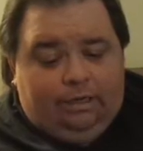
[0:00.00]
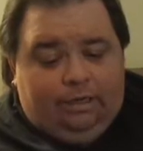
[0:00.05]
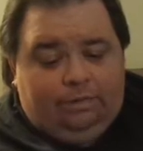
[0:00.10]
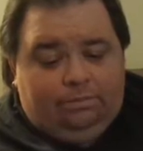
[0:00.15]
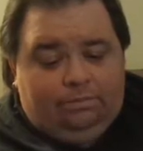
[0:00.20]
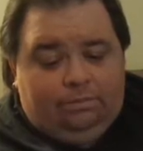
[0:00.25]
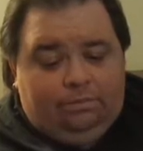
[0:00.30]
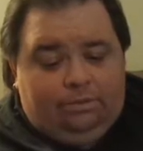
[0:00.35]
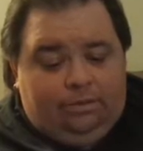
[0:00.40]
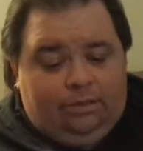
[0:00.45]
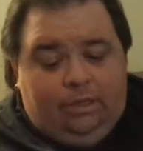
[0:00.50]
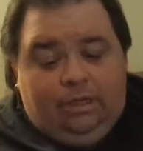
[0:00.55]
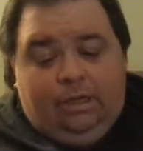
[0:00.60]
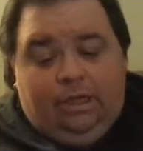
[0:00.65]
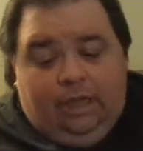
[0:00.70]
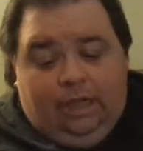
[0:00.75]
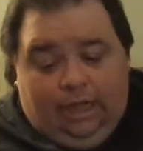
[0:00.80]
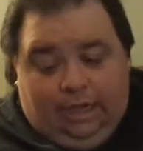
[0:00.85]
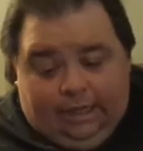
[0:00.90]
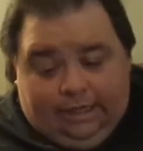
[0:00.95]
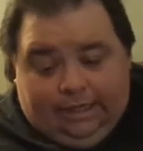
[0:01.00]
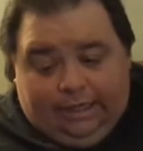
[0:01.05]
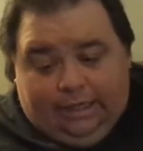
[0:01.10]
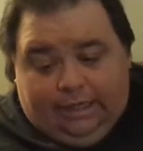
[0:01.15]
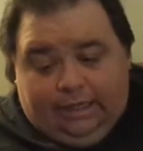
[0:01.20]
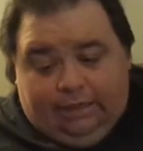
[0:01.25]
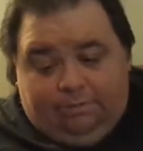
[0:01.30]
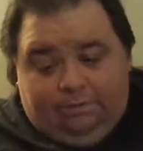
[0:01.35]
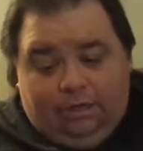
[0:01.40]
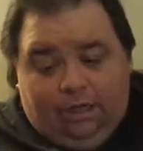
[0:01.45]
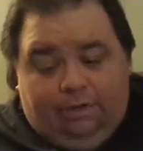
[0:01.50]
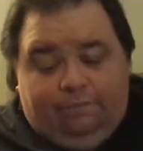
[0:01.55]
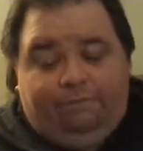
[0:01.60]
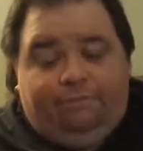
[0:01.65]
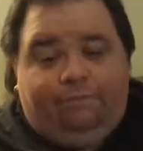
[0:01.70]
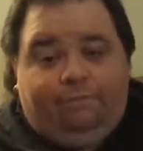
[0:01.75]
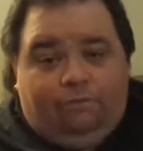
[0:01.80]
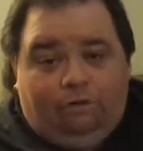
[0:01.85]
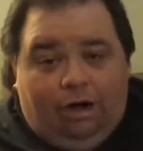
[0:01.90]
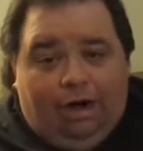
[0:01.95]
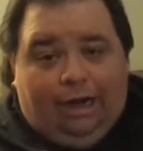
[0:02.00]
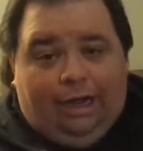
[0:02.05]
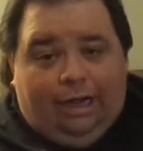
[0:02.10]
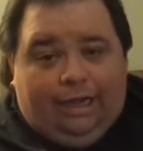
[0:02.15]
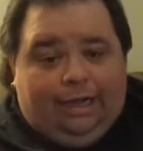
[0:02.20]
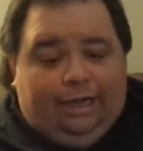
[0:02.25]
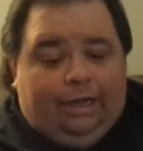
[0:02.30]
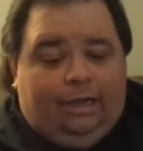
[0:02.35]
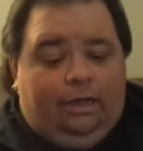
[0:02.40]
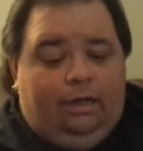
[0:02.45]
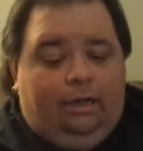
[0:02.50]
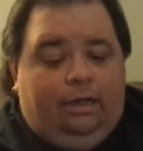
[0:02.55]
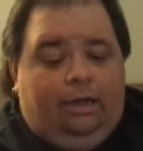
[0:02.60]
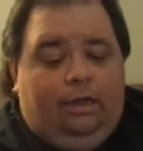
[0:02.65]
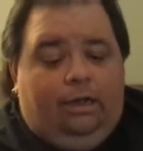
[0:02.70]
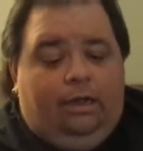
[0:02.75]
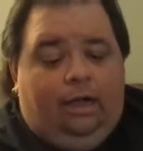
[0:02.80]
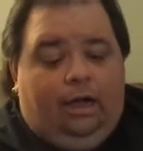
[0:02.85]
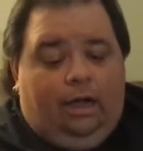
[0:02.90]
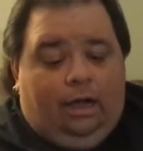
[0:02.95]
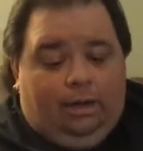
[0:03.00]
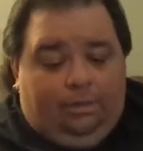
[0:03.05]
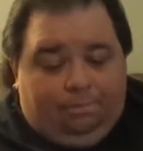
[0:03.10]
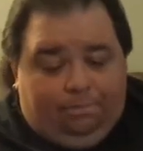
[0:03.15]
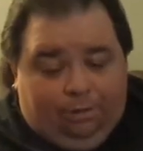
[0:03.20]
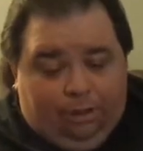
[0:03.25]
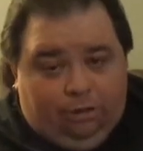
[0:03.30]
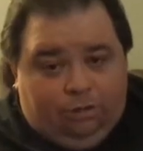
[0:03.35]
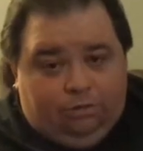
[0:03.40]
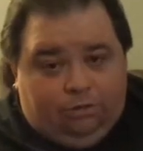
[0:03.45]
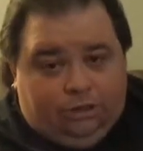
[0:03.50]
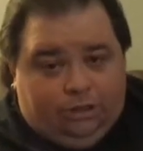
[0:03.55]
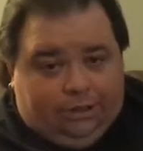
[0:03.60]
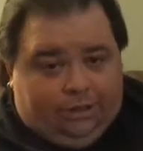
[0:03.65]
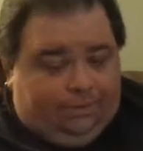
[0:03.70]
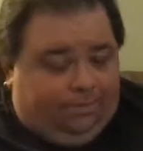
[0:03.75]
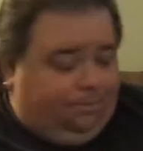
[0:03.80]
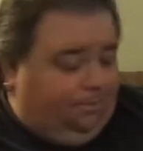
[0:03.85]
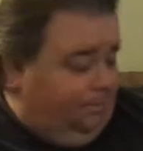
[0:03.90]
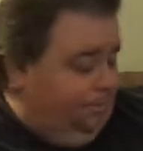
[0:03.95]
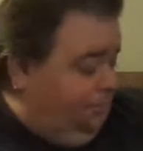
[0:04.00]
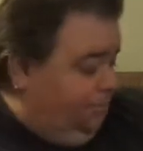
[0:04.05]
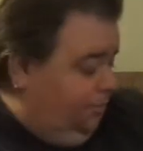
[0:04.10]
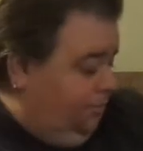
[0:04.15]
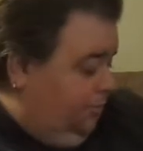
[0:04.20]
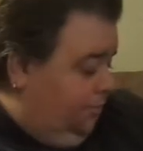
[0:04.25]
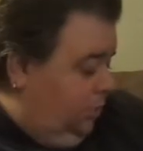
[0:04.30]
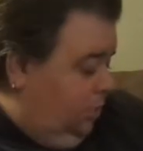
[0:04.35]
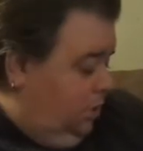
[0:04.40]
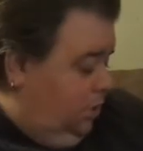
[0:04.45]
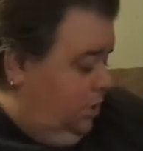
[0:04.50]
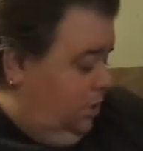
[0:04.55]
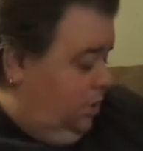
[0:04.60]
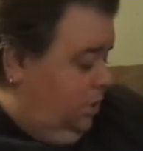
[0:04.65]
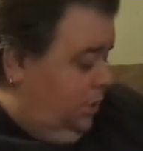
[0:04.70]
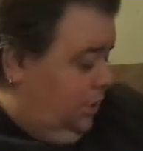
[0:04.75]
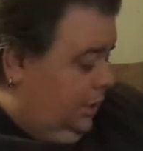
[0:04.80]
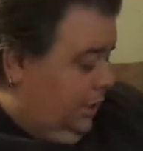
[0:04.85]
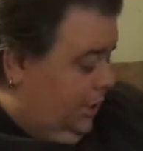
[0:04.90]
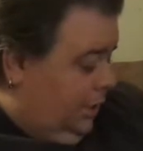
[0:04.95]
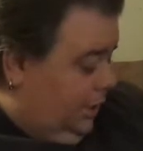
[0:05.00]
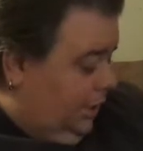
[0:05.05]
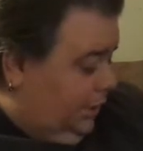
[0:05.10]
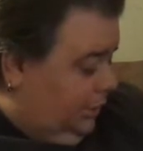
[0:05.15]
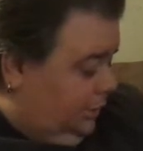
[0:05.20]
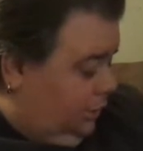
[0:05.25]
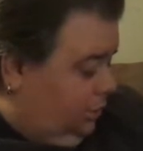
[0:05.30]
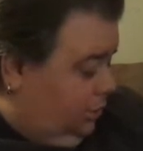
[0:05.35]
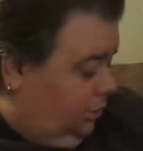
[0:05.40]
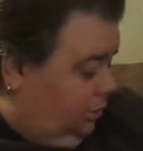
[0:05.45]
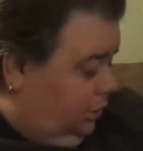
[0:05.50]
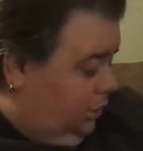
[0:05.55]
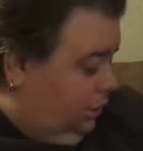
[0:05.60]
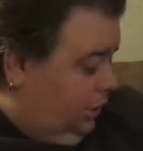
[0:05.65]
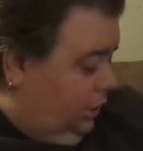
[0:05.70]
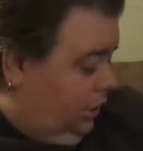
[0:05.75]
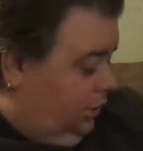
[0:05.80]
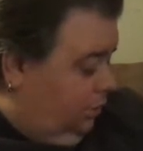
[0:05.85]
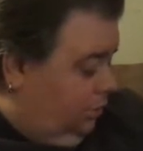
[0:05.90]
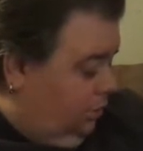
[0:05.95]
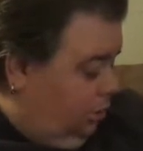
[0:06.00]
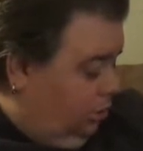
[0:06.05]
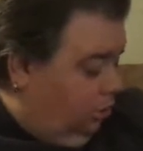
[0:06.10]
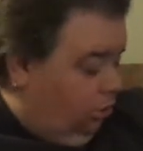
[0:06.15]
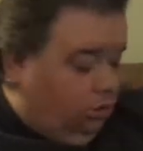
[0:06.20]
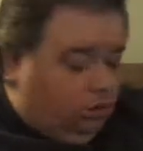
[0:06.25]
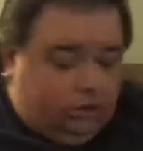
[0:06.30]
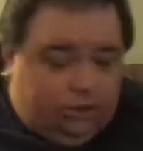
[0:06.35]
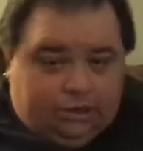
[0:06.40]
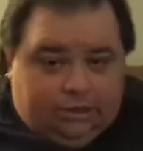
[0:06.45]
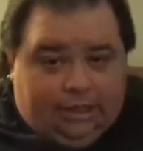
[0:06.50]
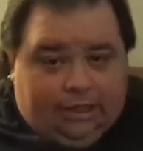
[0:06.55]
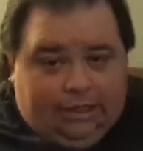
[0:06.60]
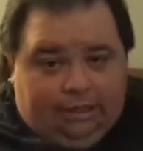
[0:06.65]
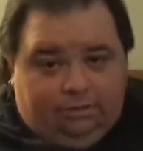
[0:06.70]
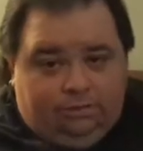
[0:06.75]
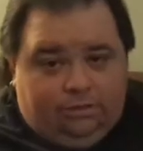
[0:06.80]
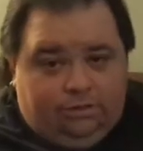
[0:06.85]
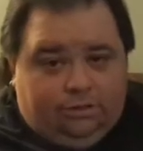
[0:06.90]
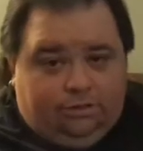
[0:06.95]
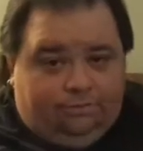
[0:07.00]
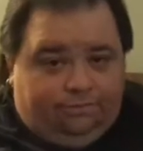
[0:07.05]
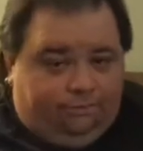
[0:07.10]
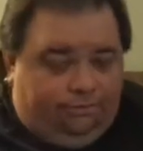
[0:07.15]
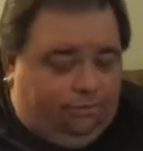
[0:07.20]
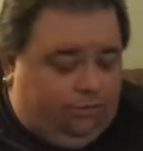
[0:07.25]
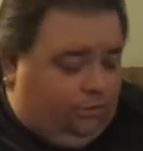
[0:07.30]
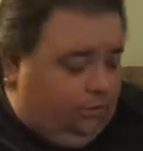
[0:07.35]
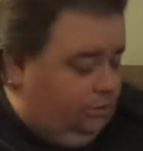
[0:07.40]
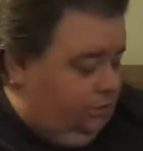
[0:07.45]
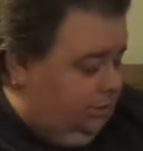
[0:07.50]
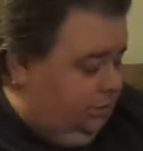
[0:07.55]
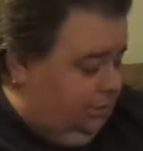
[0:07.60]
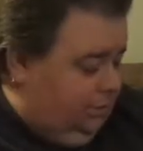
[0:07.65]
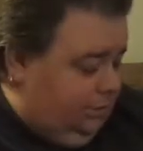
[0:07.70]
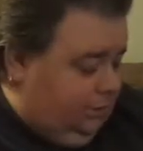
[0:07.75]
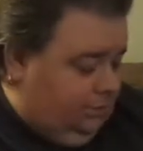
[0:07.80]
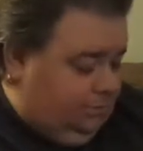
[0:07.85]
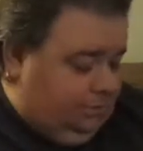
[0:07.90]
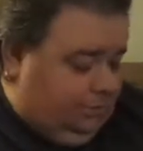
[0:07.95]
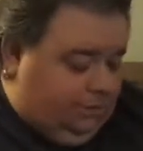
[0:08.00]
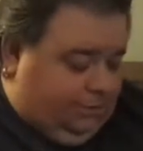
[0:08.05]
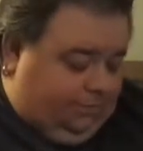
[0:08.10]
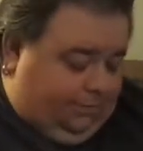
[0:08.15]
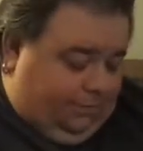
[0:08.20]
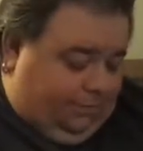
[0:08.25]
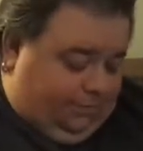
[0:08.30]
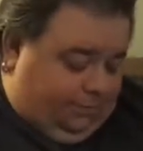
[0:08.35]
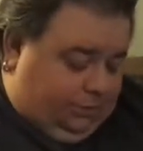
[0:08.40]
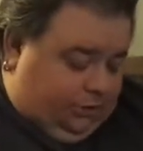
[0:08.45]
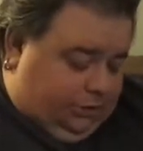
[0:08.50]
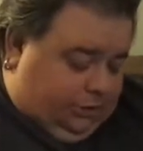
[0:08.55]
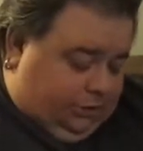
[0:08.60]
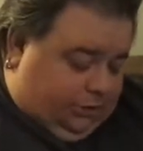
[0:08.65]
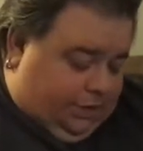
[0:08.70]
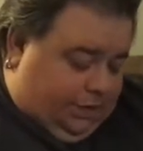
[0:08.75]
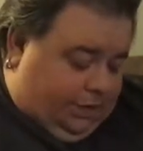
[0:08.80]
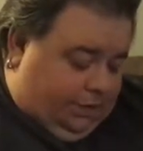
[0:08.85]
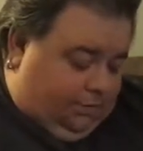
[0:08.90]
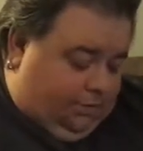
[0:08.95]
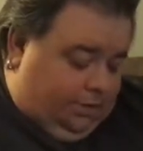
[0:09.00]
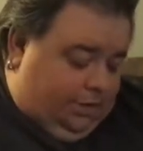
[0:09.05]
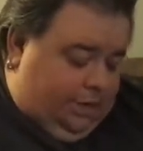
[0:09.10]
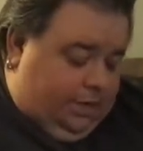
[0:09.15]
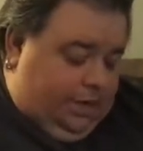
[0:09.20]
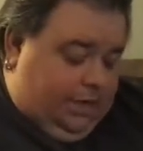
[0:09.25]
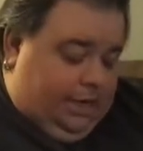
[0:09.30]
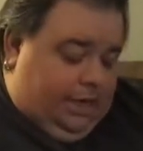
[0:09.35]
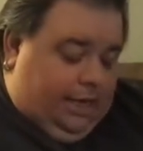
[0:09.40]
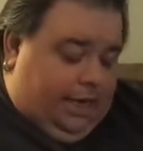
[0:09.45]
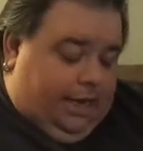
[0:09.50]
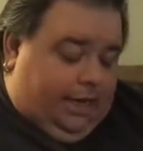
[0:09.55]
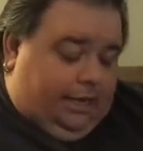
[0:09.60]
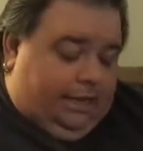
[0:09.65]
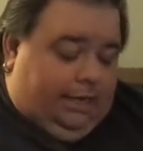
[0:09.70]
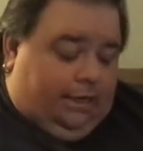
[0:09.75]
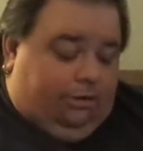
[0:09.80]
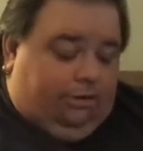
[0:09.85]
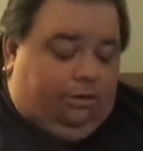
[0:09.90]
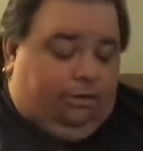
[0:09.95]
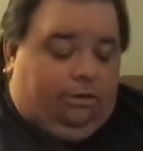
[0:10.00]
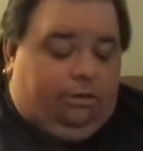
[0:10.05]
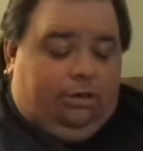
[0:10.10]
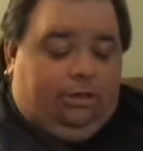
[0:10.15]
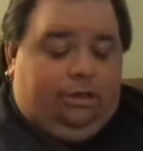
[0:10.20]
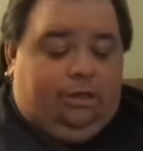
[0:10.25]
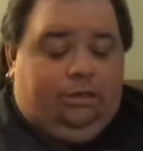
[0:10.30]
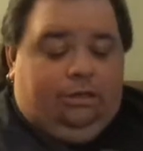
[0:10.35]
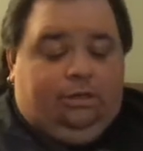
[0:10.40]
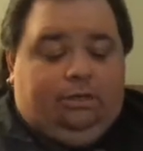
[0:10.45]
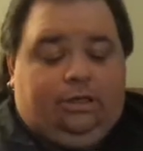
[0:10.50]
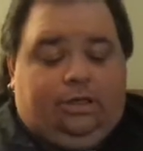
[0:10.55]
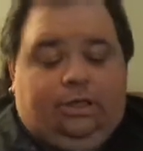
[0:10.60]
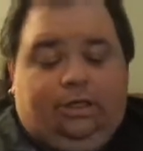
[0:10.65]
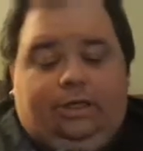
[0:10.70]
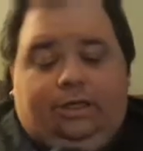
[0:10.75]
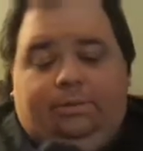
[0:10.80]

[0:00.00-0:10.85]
I'm not frying, I'm poaching. Now, escargot are snails. It's a specific French snail, and they're gnarly looking.